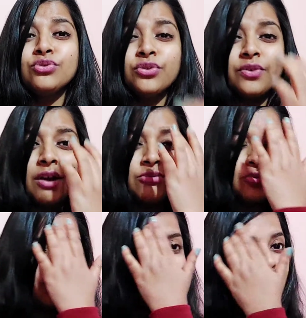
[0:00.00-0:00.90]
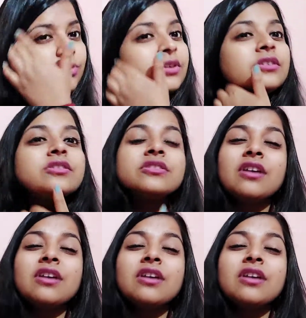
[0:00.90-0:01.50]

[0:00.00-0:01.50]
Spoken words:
So round two was